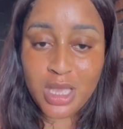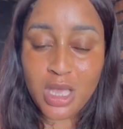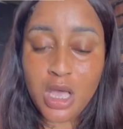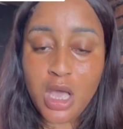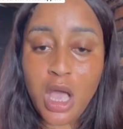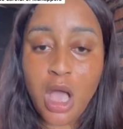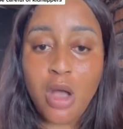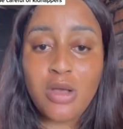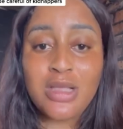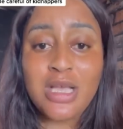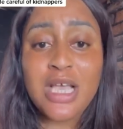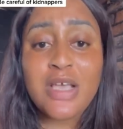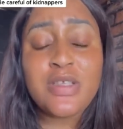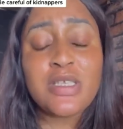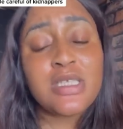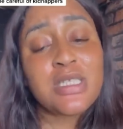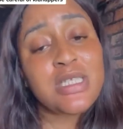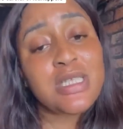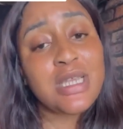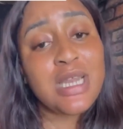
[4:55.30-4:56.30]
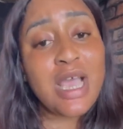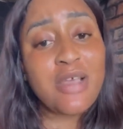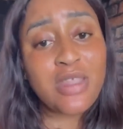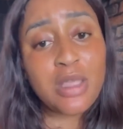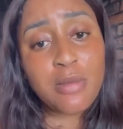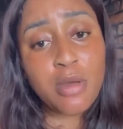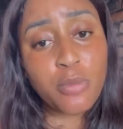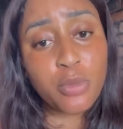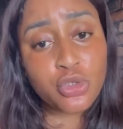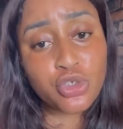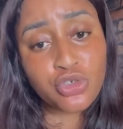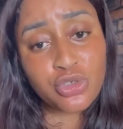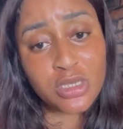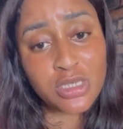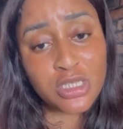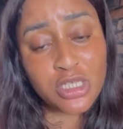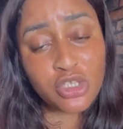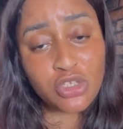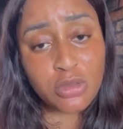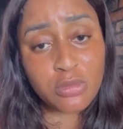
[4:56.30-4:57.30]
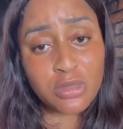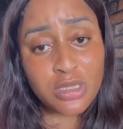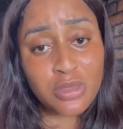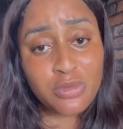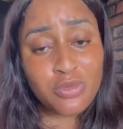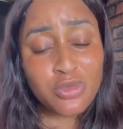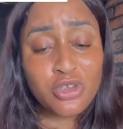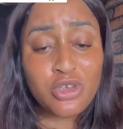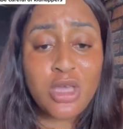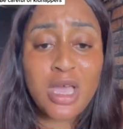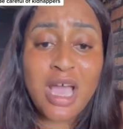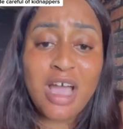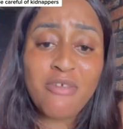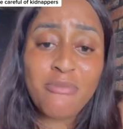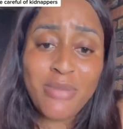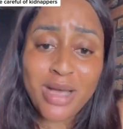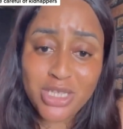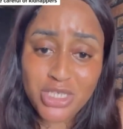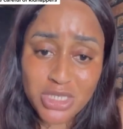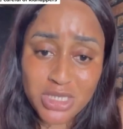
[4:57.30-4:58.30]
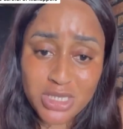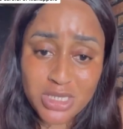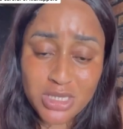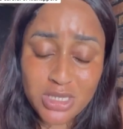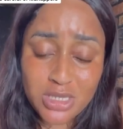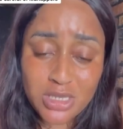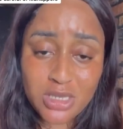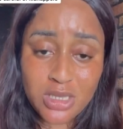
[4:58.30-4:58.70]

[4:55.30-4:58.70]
I was like, since it's a lifetime opportunity, something, do they have badges?